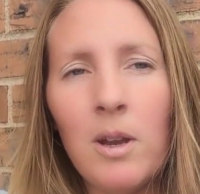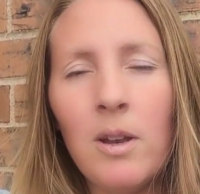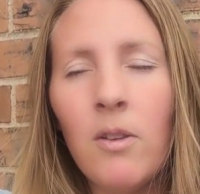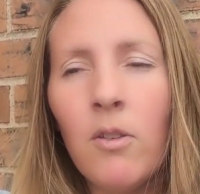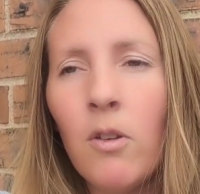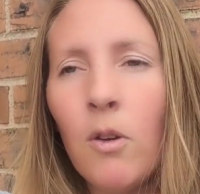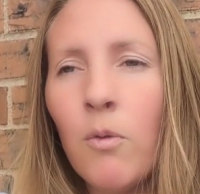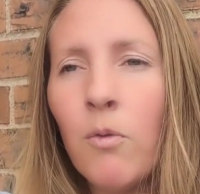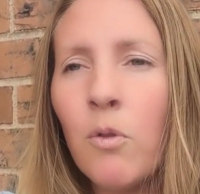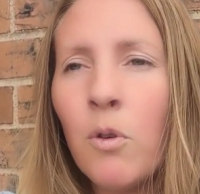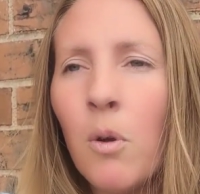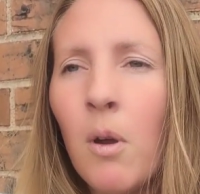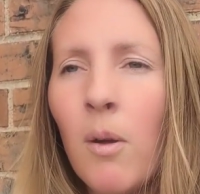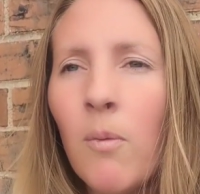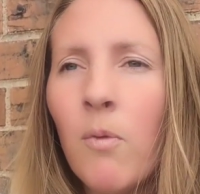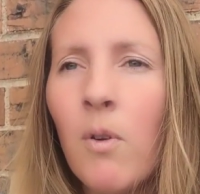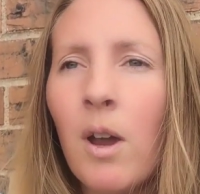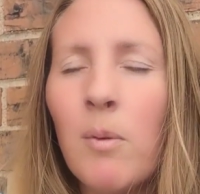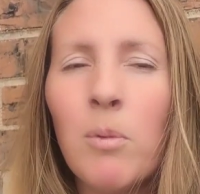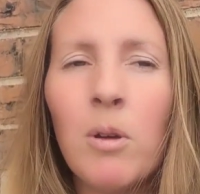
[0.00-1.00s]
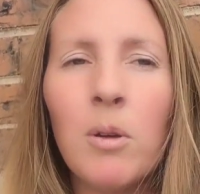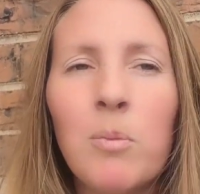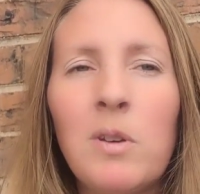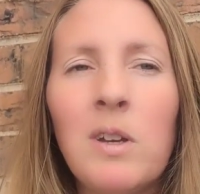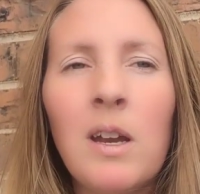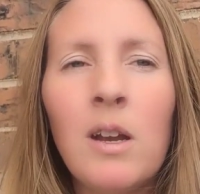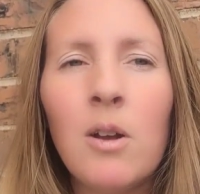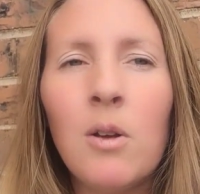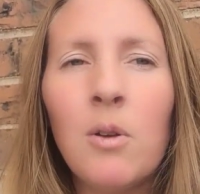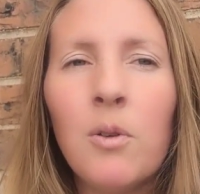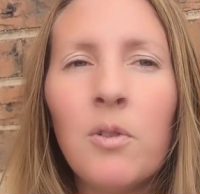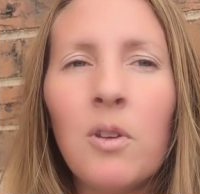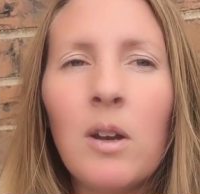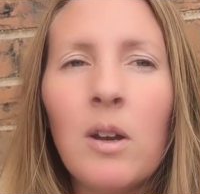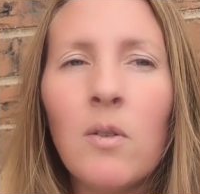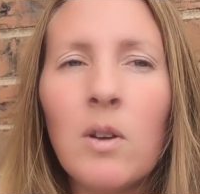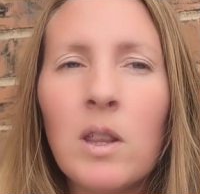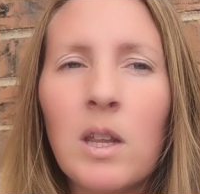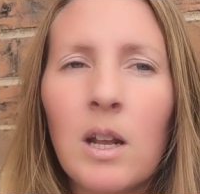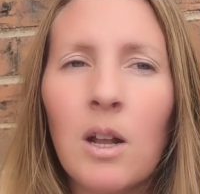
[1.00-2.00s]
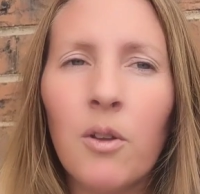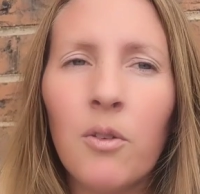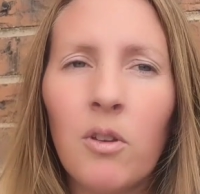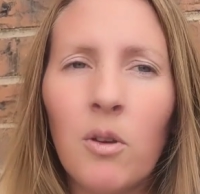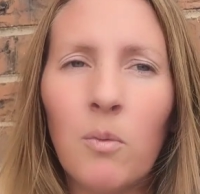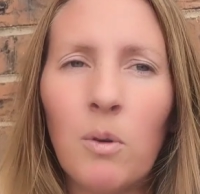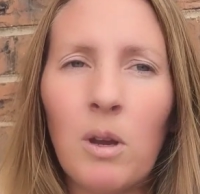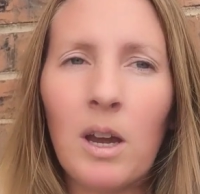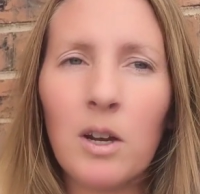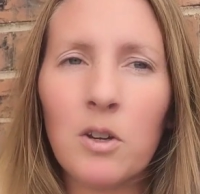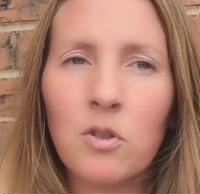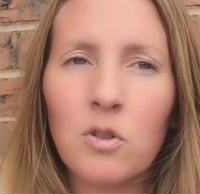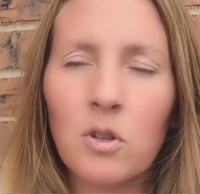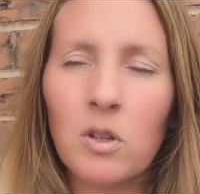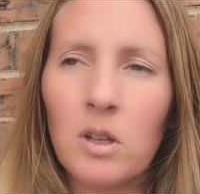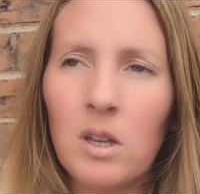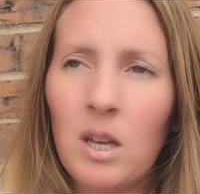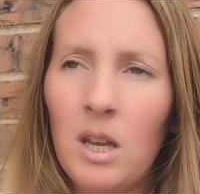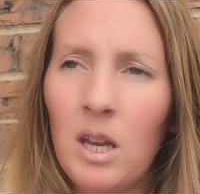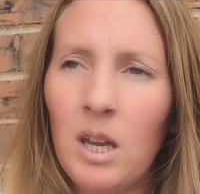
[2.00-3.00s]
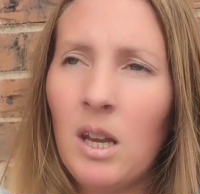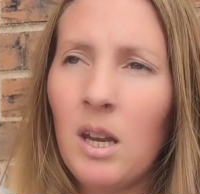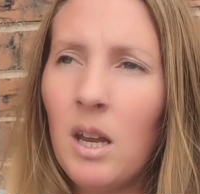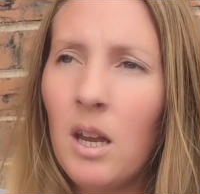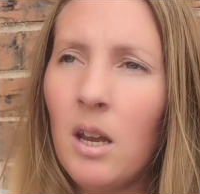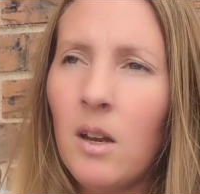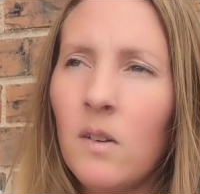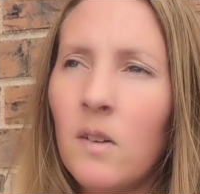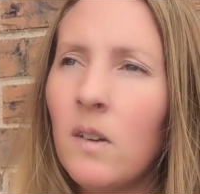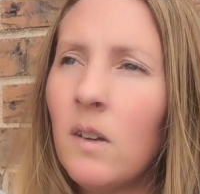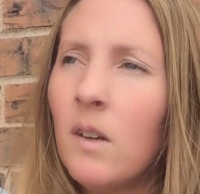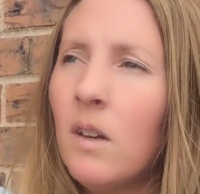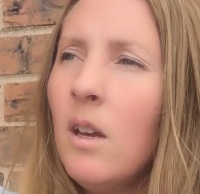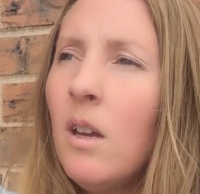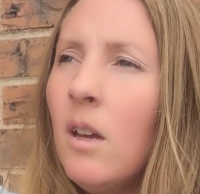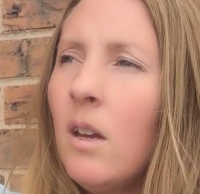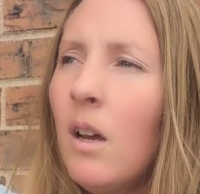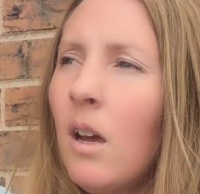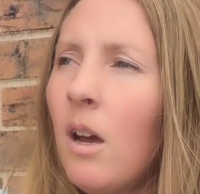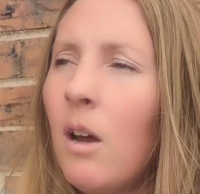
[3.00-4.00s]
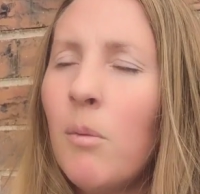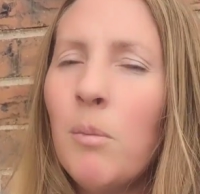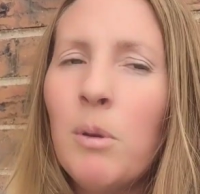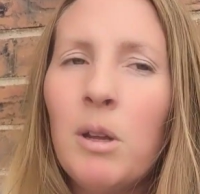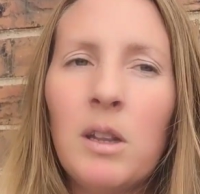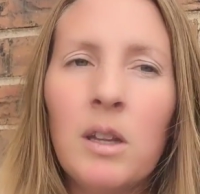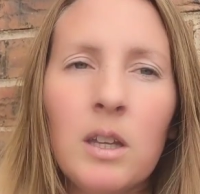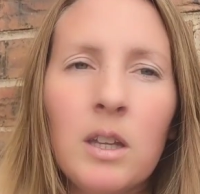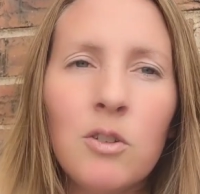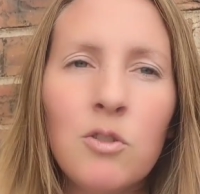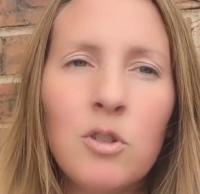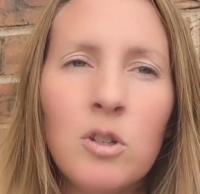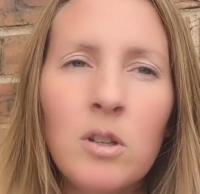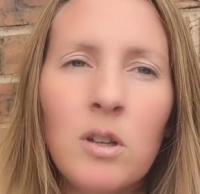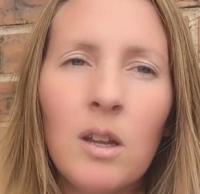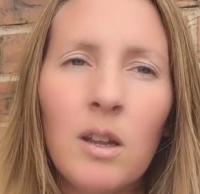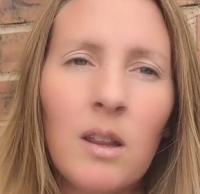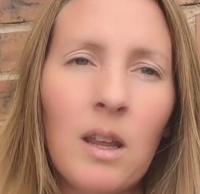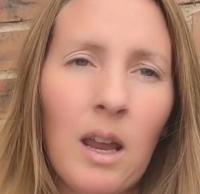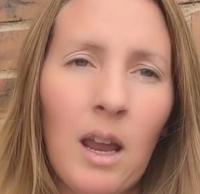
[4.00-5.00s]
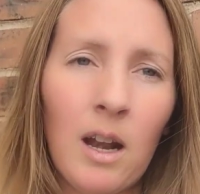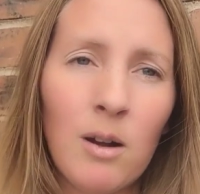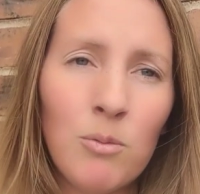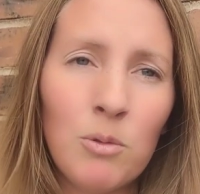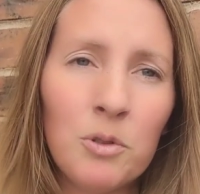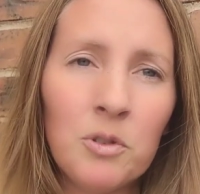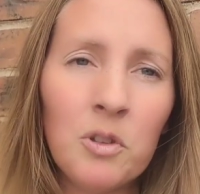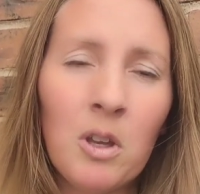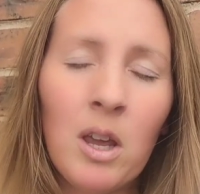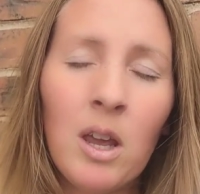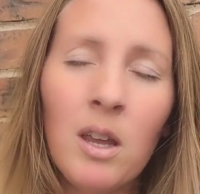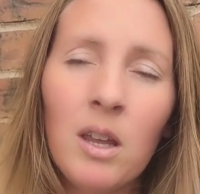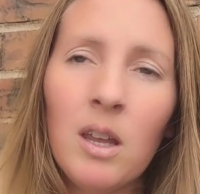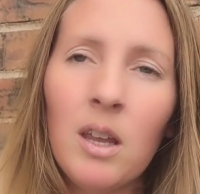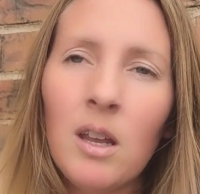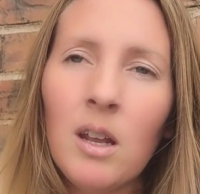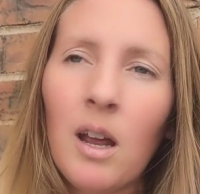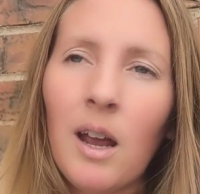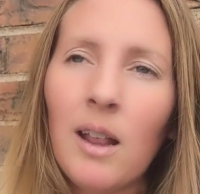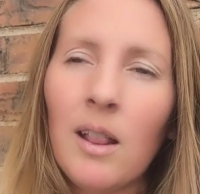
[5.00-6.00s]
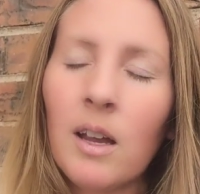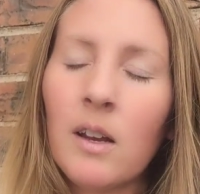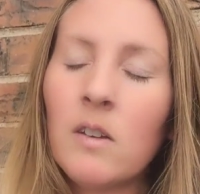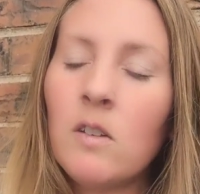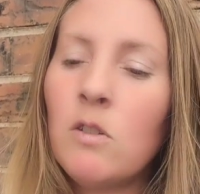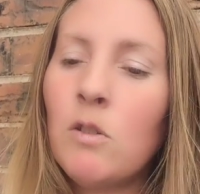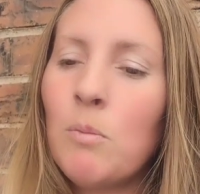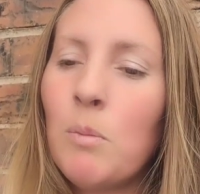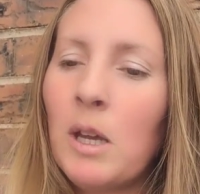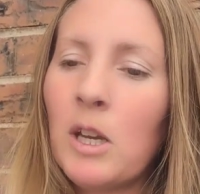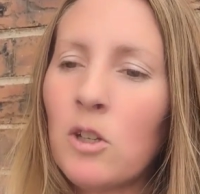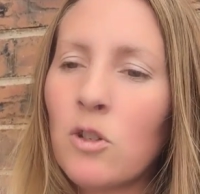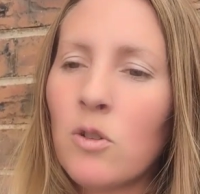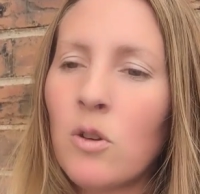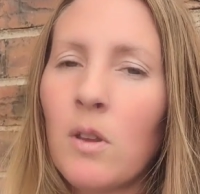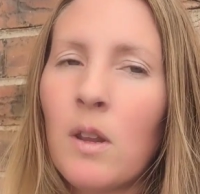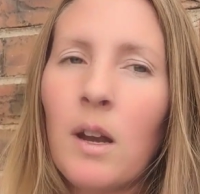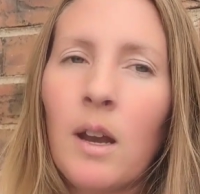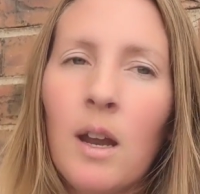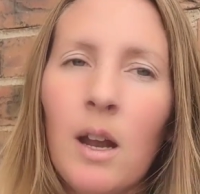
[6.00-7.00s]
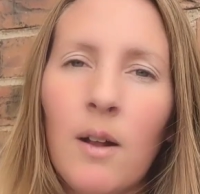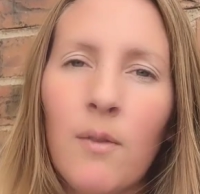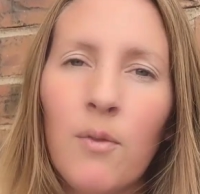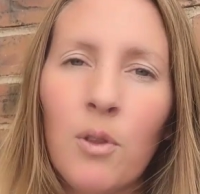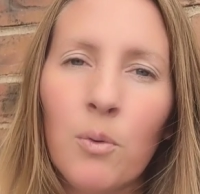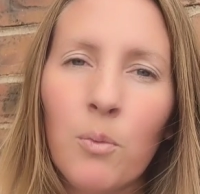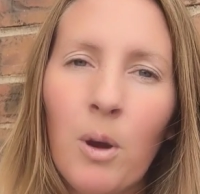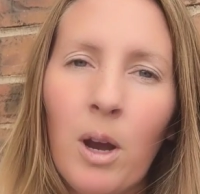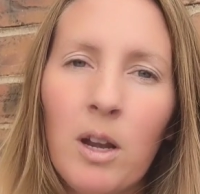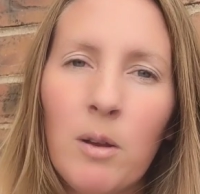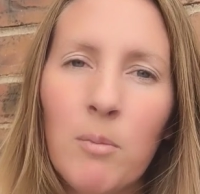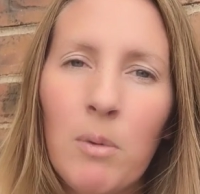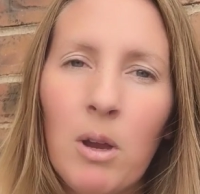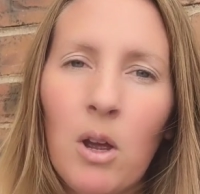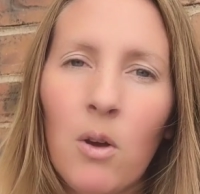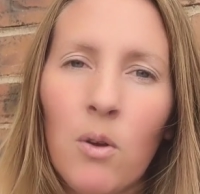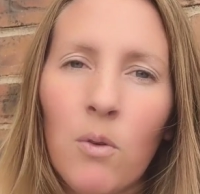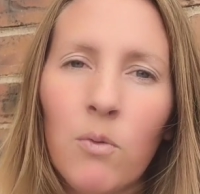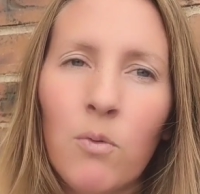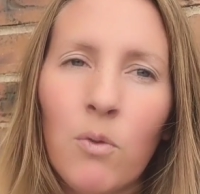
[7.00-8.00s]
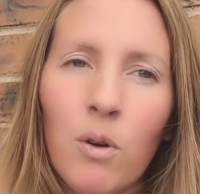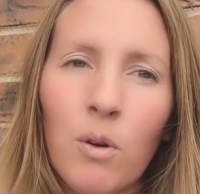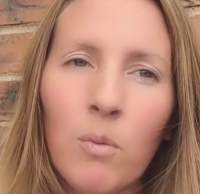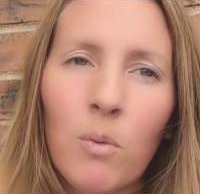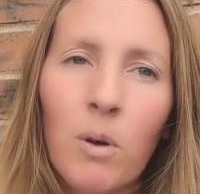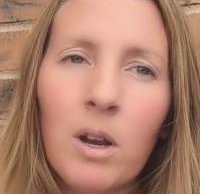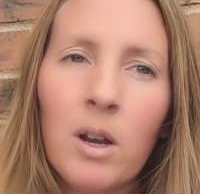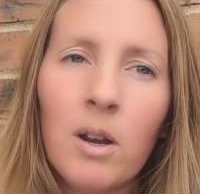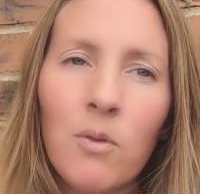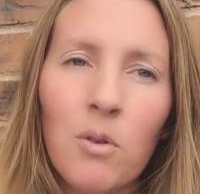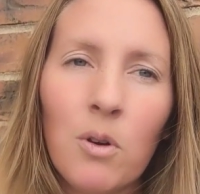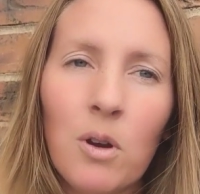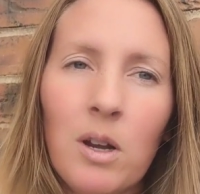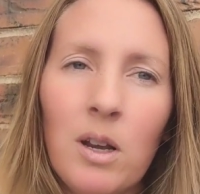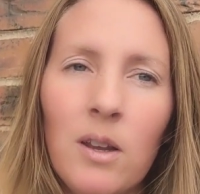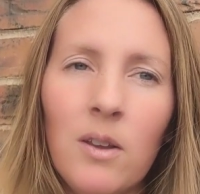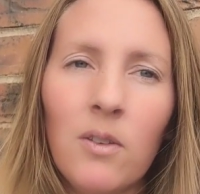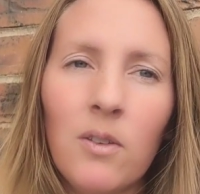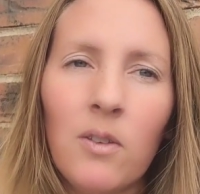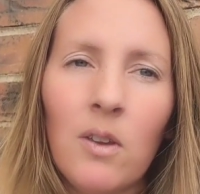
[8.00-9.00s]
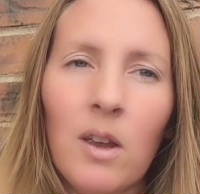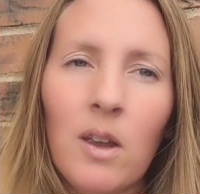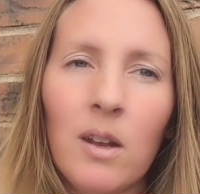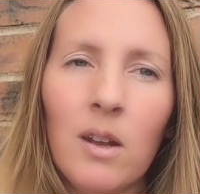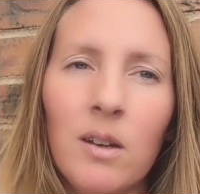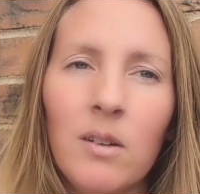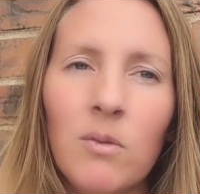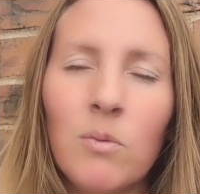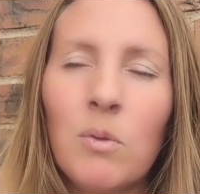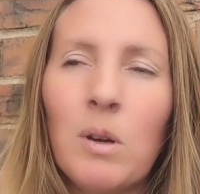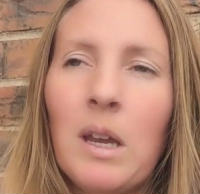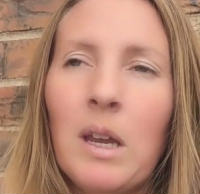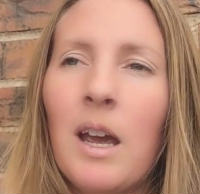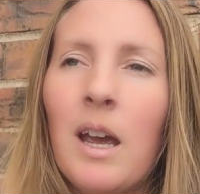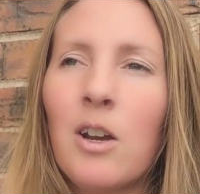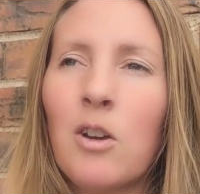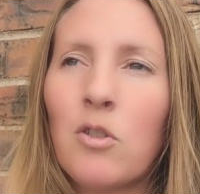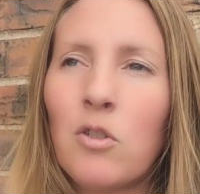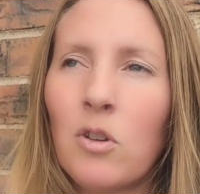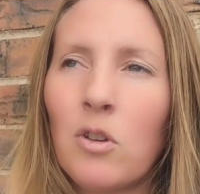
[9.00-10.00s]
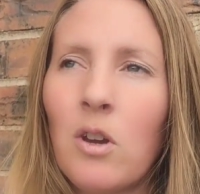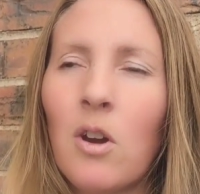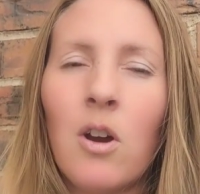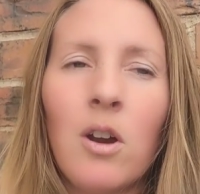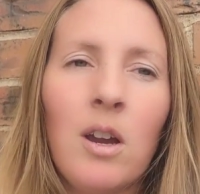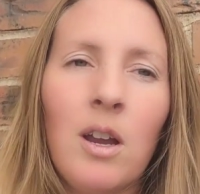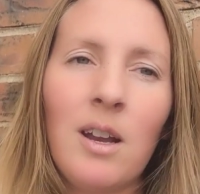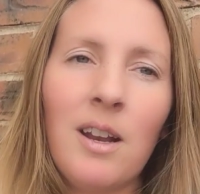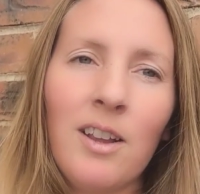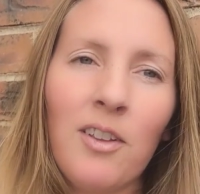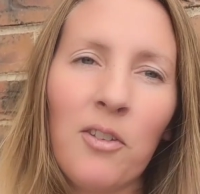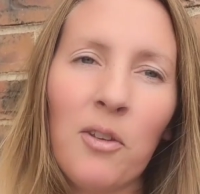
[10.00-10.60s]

So fruit, I'm fine, but potatoes and everything else that we actually eat, eat um, in the kitchen that the animals can't eat, I like to make sure that I have the right amount for whatever it is that we actually are eating.